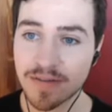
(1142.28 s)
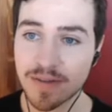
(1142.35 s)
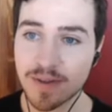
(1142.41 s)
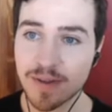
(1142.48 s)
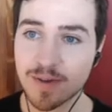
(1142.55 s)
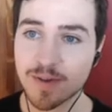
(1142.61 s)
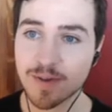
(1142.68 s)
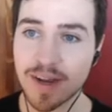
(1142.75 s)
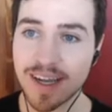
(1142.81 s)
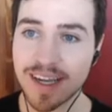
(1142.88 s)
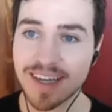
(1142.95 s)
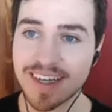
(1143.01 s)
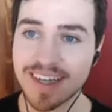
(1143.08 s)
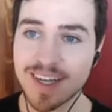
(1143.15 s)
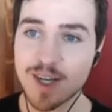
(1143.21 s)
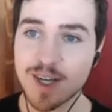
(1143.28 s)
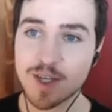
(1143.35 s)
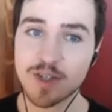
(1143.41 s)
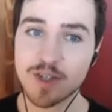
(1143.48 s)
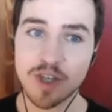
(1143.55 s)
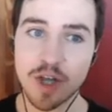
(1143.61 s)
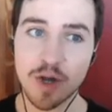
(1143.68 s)
Right?
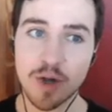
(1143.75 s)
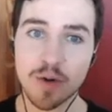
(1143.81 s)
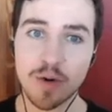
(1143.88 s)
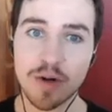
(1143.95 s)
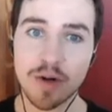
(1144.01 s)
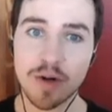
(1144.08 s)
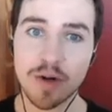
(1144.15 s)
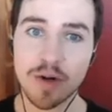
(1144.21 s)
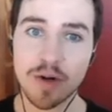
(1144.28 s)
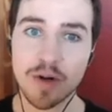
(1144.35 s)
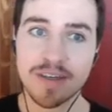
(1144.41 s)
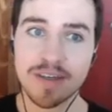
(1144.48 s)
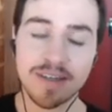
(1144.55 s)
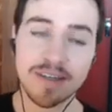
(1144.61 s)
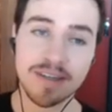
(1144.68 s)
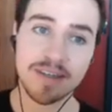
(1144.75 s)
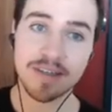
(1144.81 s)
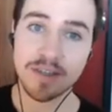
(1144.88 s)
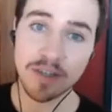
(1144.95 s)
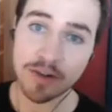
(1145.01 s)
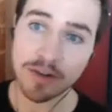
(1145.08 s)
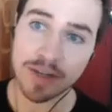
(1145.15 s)
So,
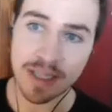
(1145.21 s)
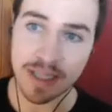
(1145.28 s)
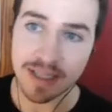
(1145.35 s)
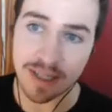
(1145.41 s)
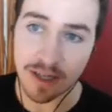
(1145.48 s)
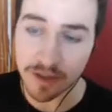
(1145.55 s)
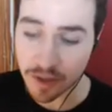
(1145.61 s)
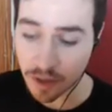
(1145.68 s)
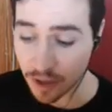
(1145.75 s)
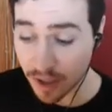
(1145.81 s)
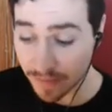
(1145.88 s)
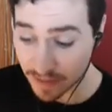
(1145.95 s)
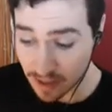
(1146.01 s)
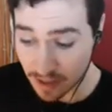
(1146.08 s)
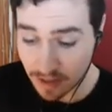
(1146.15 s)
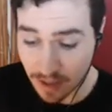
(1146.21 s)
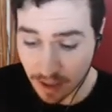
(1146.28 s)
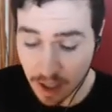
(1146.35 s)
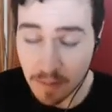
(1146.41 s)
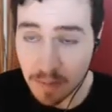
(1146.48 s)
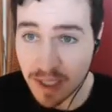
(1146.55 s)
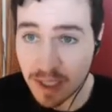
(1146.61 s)
and the alternatives, the
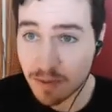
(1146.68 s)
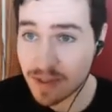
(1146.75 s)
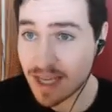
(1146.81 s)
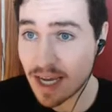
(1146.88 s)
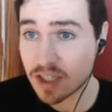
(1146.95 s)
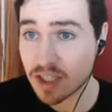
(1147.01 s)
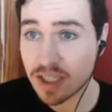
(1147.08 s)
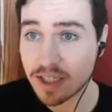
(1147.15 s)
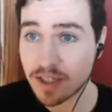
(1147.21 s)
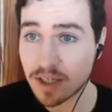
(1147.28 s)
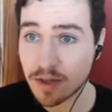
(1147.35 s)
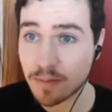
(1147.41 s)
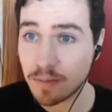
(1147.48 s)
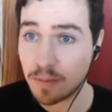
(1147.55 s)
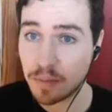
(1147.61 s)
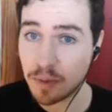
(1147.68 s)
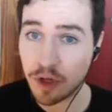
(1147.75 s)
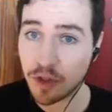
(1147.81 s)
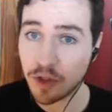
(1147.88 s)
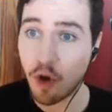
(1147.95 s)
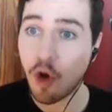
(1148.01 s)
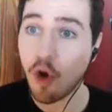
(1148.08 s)
company was actually going to
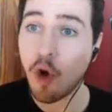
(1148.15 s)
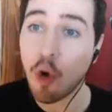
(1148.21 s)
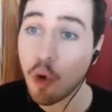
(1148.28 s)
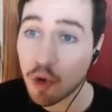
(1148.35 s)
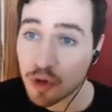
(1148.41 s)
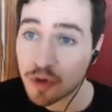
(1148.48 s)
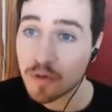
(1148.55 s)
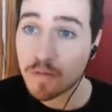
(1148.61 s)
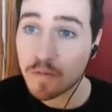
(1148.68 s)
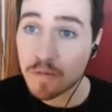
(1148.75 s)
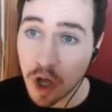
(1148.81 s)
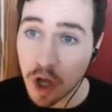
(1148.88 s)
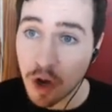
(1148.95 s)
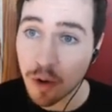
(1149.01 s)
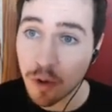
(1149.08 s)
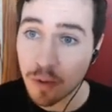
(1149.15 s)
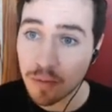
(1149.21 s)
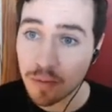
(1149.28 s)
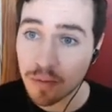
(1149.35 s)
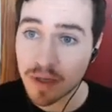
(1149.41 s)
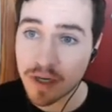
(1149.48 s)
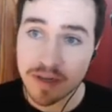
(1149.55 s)
build a whole new flow
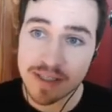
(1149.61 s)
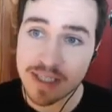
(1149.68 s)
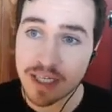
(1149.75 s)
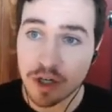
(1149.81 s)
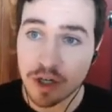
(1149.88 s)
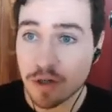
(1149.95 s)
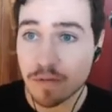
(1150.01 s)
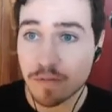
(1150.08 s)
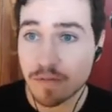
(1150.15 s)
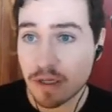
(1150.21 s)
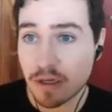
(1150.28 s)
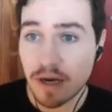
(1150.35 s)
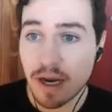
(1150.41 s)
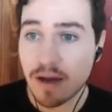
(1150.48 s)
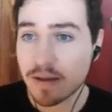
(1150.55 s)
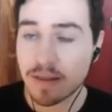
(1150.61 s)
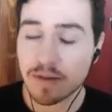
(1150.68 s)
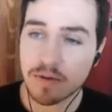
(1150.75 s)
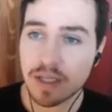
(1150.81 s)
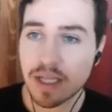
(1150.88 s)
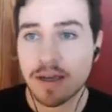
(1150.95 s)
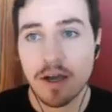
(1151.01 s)
because they couldn't figure out, and they
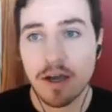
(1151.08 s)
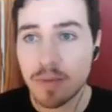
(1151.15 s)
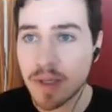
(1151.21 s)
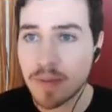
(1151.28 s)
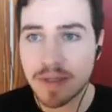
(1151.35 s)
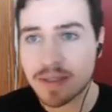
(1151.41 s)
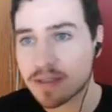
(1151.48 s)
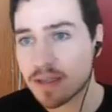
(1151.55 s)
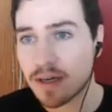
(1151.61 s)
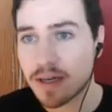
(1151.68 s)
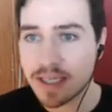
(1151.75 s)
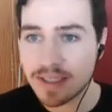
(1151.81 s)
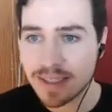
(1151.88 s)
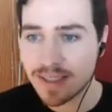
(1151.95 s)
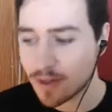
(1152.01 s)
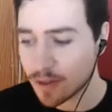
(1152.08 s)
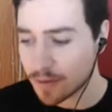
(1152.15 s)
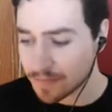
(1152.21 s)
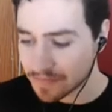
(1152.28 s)
were like, oh, maybe it's not ideal.